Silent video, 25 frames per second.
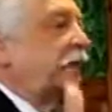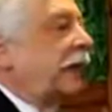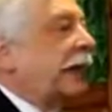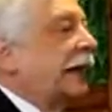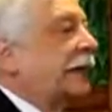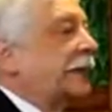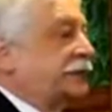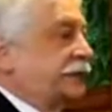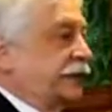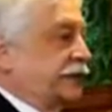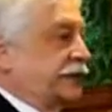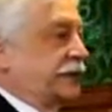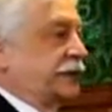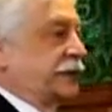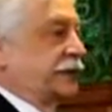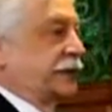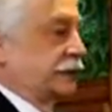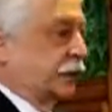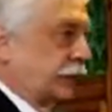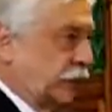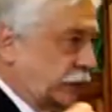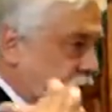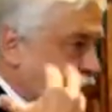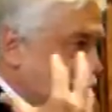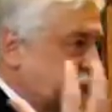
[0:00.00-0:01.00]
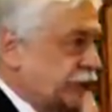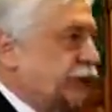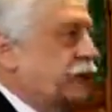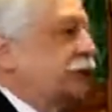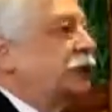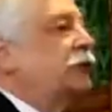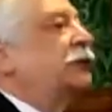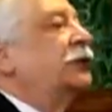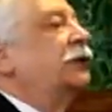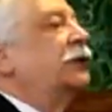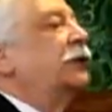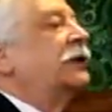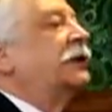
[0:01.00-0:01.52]
factors, those
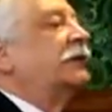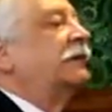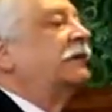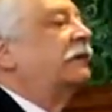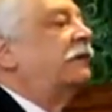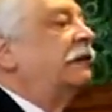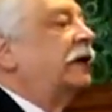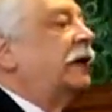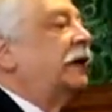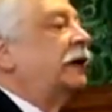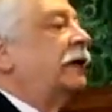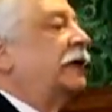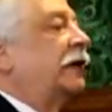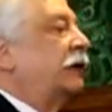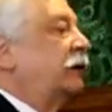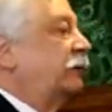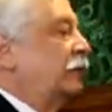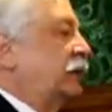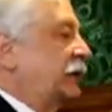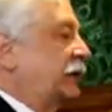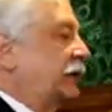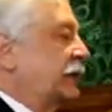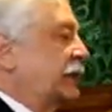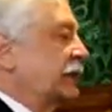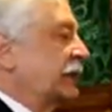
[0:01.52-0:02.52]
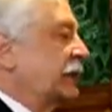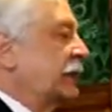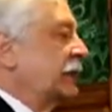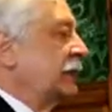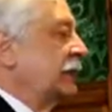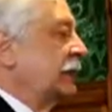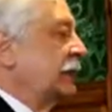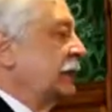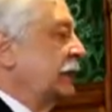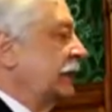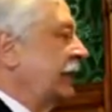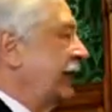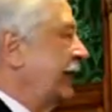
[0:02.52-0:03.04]
two variables,
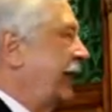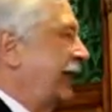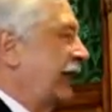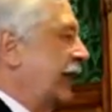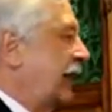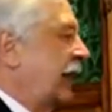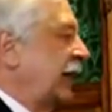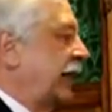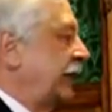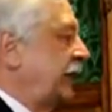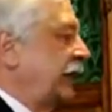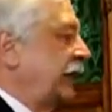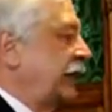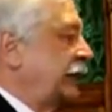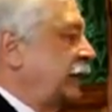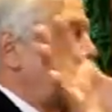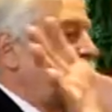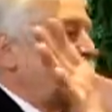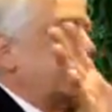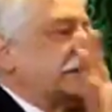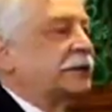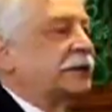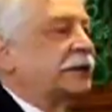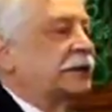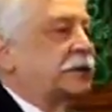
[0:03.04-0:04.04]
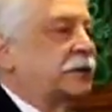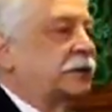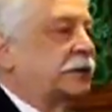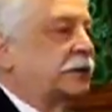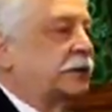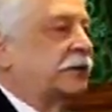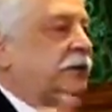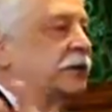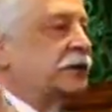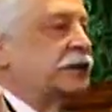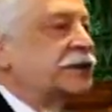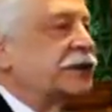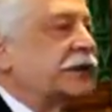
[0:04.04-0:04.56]
are independent
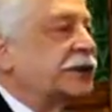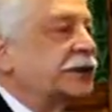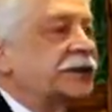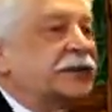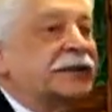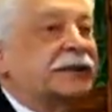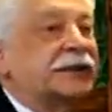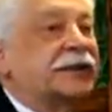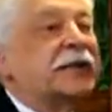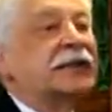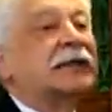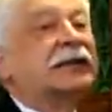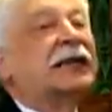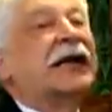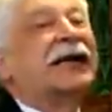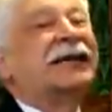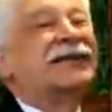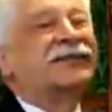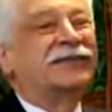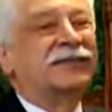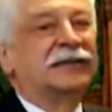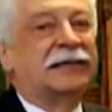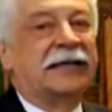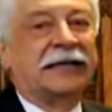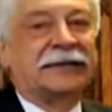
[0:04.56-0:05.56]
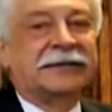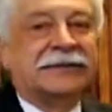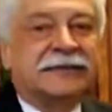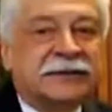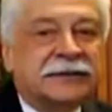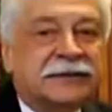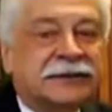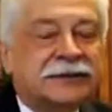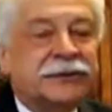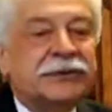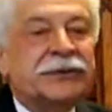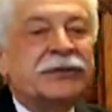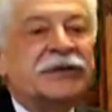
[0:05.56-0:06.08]
of each other. They're not
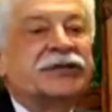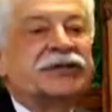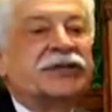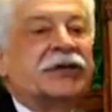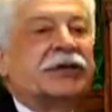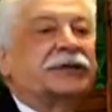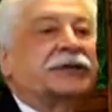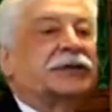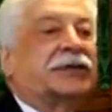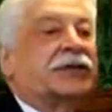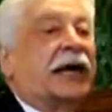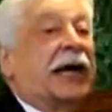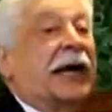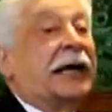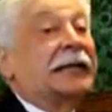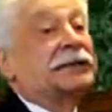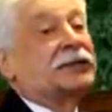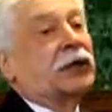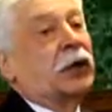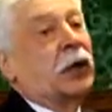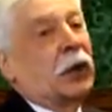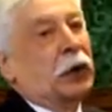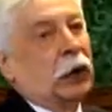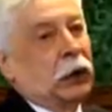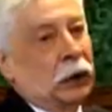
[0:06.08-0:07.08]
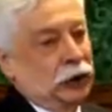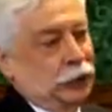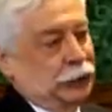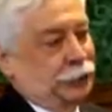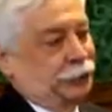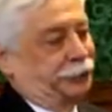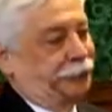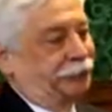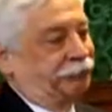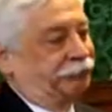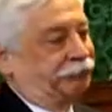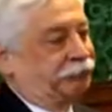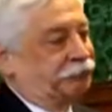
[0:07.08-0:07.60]
related to each other at all.
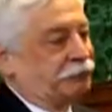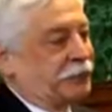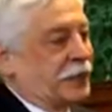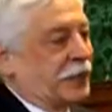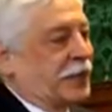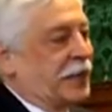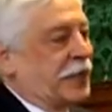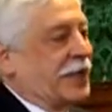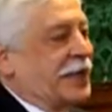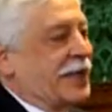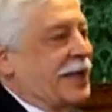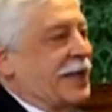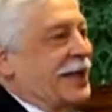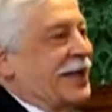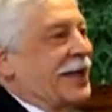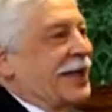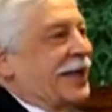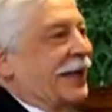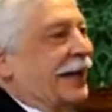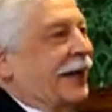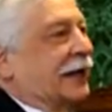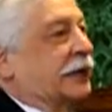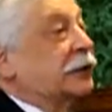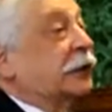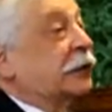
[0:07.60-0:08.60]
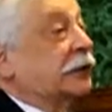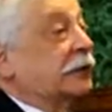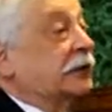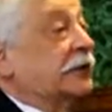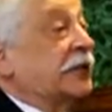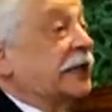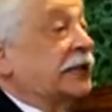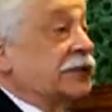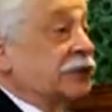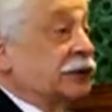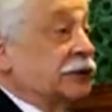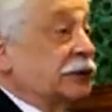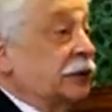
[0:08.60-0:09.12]
A
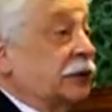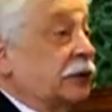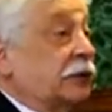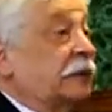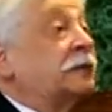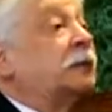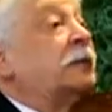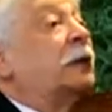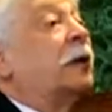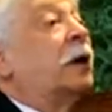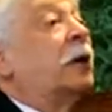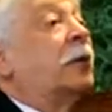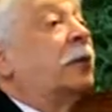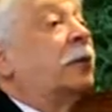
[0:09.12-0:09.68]
correlation of